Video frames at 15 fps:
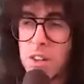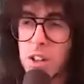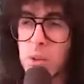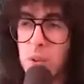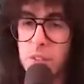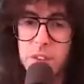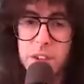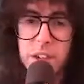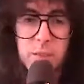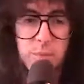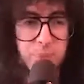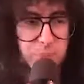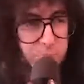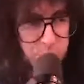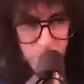cool thing,
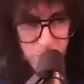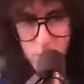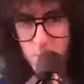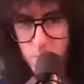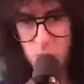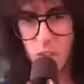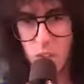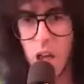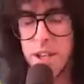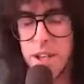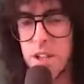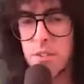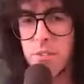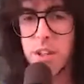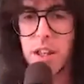I
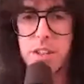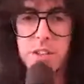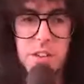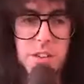didn't realize